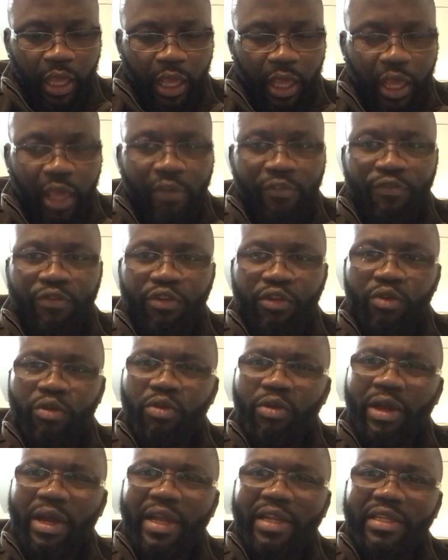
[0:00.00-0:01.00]
If you
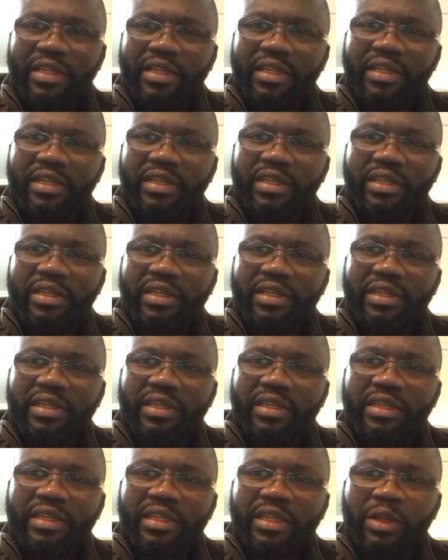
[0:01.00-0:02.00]
look at
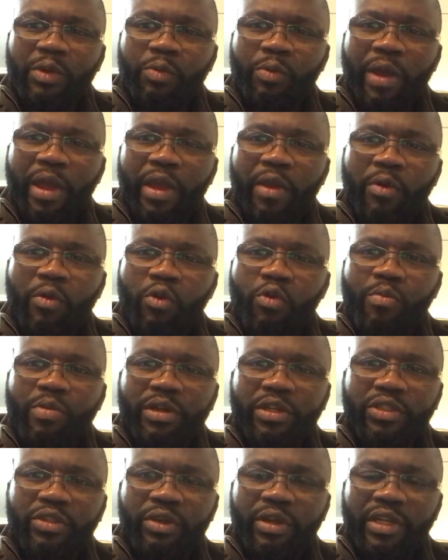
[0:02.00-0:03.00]
the way
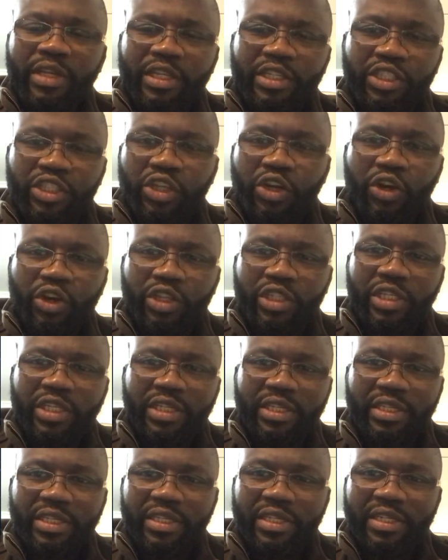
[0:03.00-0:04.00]
Uber's doing this search
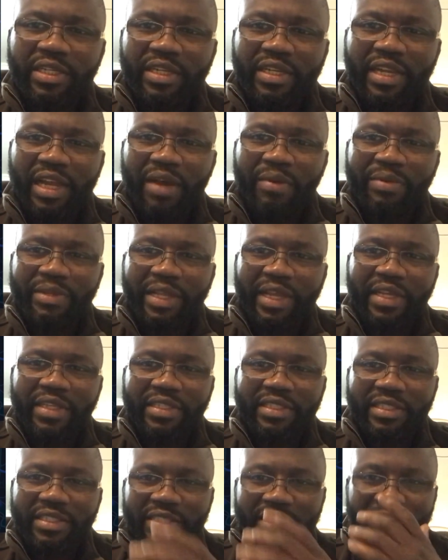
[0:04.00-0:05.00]

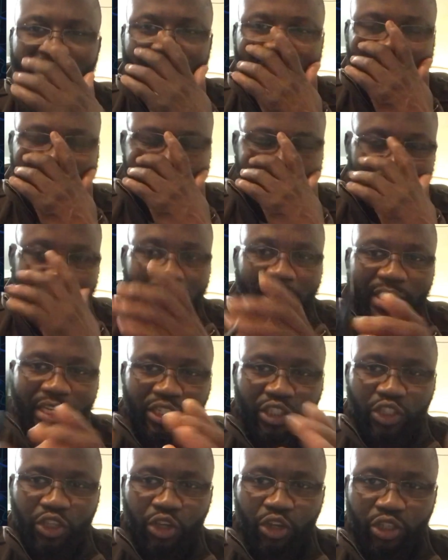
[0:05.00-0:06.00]
nowadays, displaying
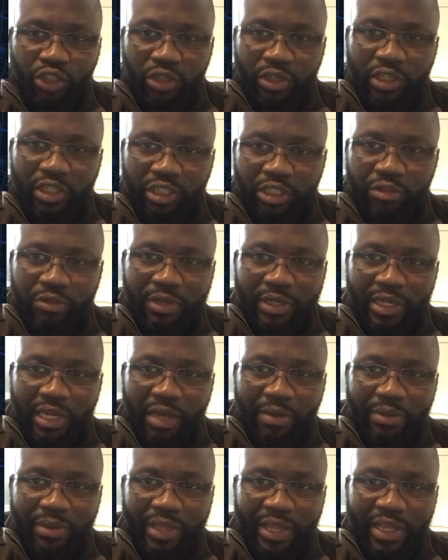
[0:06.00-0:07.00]
this search on the screen
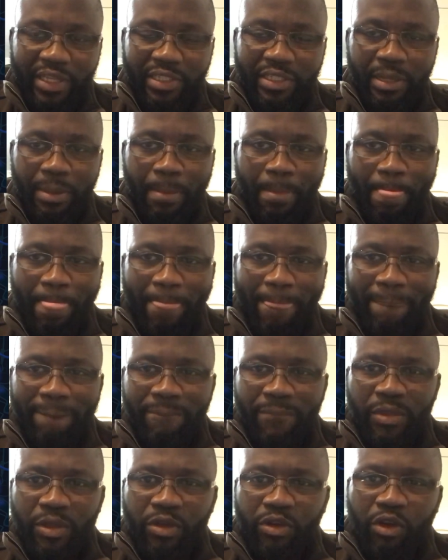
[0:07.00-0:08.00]
nowadays,
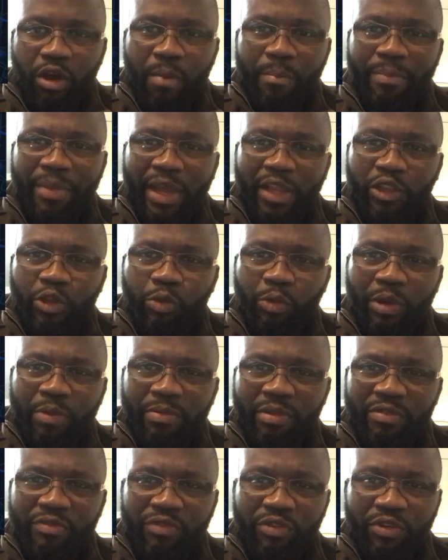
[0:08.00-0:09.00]
compared to when
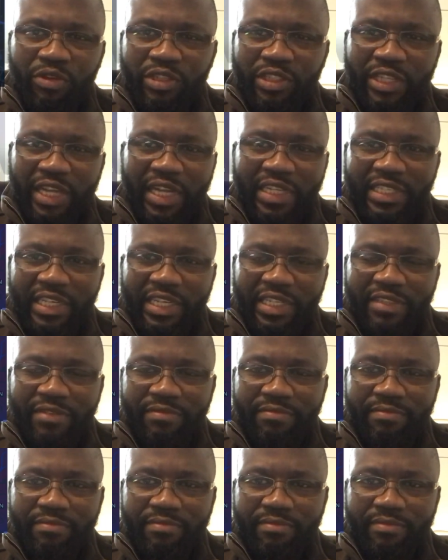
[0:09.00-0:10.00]
we first started.
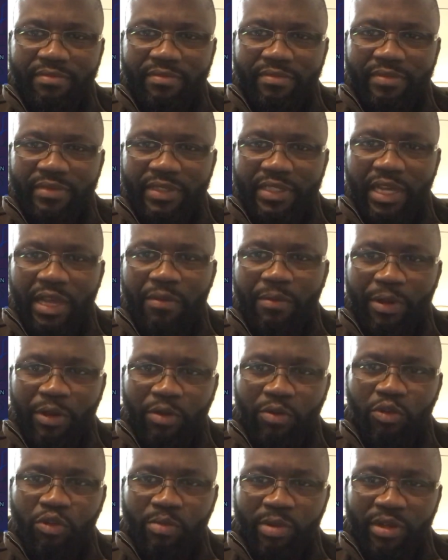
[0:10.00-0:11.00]
Yeah, when
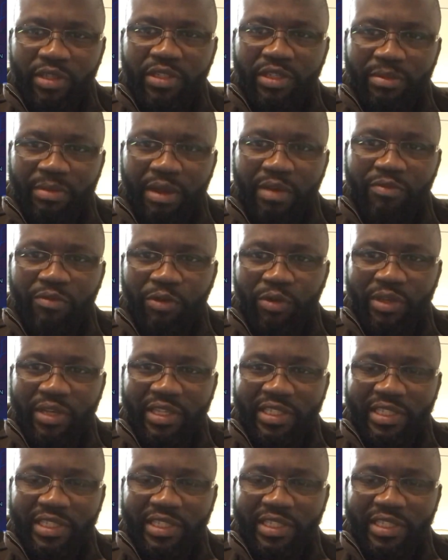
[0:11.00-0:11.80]
Uber's about 4 years